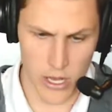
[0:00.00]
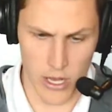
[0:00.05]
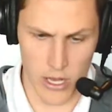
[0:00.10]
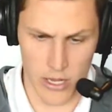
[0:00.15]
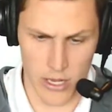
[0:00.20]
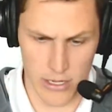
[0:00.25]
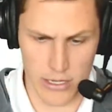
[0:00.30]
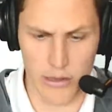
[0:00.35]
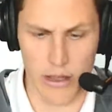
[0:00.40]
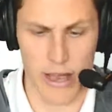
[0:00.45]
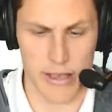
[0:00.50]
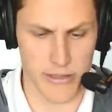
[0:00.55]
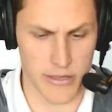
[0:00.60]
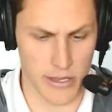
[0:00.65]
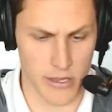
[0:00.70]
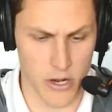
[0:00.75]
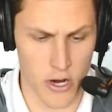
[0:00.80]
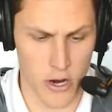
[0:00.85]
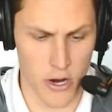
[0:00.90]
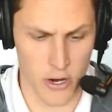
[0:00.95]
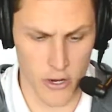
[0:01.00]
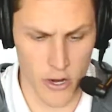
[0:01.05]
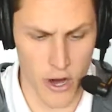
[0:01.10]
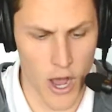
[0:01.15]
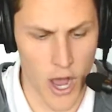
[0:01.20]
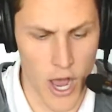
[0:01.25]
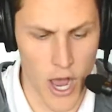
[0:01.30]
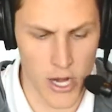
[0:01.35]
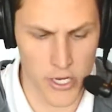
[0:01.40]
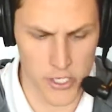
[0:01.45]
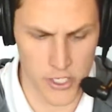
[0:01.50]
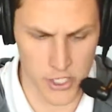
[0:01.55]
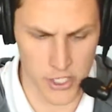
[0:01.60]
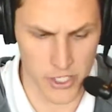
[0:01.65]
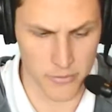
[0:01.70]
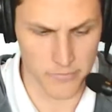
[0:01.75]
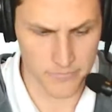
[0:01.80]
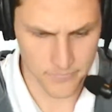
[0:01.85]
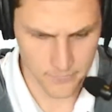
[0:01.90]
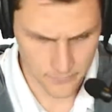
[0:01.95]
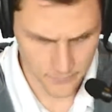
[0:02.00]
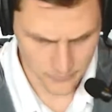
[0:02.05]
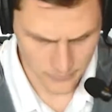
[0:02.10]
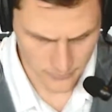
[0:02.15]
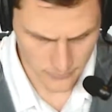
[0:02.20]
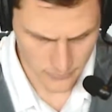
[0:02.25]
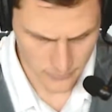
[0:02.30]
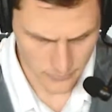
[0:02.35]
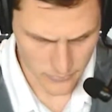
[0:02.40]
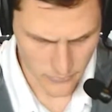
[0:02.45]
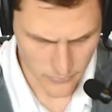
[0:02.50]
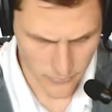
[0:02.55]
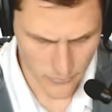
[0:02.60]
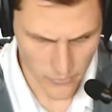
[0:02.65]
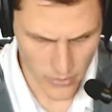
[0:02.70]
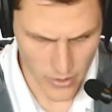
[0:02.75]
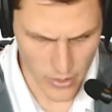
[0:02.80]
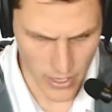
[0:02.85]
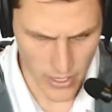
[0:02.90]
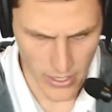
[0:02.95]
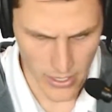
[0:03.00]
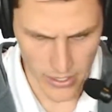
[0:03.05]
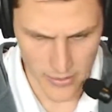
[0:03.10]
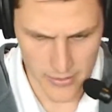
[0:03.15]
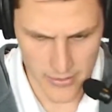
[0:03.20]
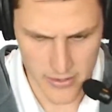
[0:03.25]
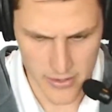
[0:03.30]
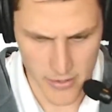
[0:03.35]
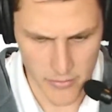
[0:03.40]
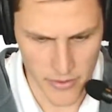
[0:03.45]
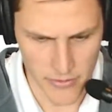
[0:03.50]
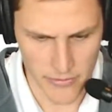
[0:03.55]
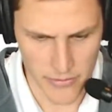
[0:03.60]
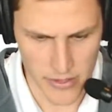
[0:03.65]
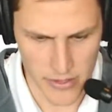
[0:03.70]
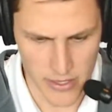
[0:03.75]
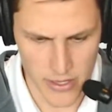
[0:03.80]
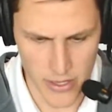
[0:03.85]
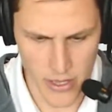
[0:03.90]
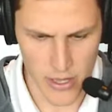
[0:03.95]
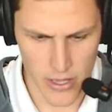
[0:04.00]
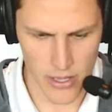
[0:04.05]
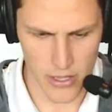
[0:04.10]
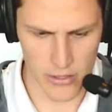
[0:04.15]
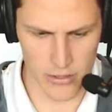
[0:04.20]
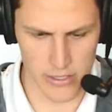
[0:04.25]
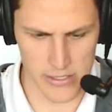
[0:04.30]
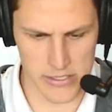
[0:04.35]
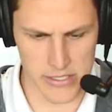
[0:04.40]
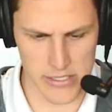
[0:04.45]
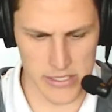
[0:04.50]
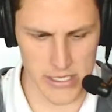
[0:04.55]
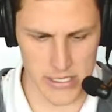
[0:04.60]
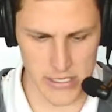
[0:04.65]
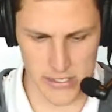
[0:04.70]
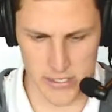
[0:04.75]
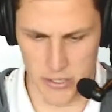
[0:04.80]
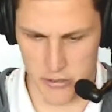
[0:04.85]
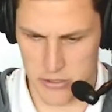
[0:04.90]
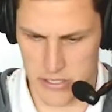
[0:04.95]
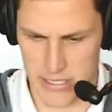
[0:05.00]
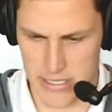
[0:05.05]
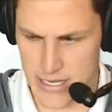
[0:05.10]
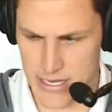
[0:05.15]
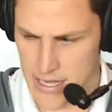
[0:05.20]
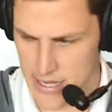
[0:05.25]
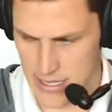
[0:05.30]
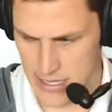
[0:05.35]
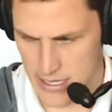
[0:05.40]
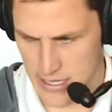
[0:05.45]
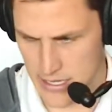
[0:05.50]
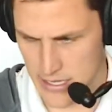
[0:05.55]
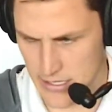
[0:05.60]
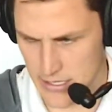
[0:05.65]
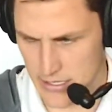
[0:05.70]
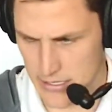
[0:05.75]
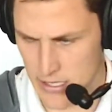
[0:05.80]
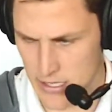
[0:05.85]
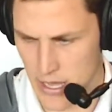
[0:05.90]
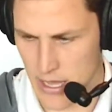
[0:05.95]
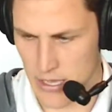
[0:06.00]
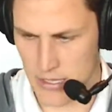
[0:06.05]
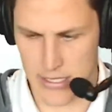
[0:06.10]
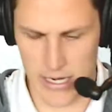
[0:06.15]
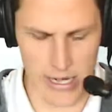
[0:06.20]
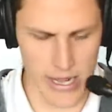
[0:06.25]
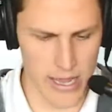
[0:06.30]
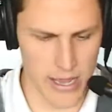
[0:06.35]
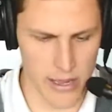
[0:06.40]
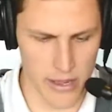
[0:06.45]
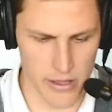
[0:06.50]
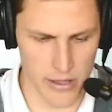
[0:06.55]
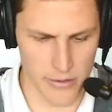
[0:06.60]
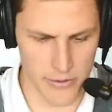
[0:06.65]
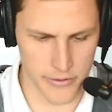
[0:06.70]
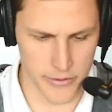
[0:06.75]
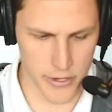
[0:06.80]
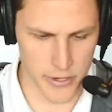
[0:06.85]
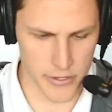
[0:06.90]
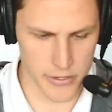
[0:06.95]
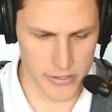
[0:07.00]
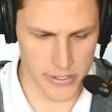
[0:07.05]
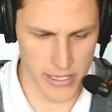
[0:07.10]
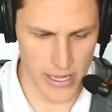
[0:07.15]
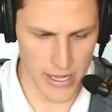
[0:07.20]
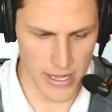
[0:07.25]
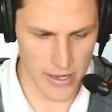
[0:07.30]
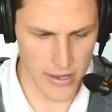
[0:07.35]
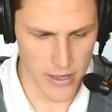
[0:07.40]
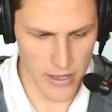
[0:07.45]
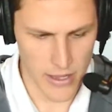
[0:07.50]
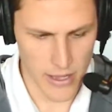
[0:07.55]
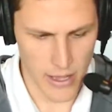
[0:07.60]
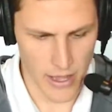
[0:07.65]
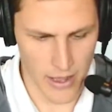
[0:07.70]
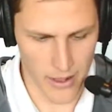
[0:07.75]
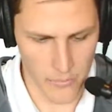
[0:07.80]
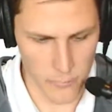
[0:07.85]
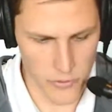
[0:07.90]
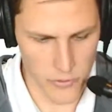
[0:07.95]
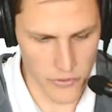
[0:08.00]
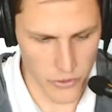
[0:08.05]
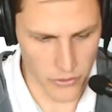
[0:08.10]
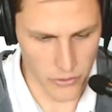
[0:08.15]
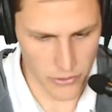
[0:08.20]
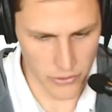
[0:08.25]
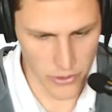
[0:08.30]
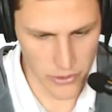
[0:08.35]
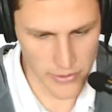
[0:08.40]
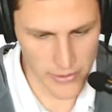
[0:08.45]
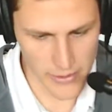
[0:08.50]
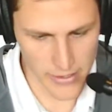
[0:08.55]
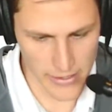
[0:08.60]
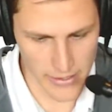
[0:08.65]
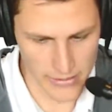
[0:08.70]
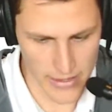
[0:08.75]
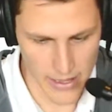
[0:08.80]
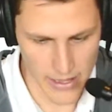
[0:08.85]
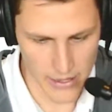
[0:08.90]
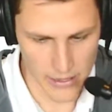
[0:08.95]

classic car auction. Some of the, let's see, so today is Thursday, so it looks like that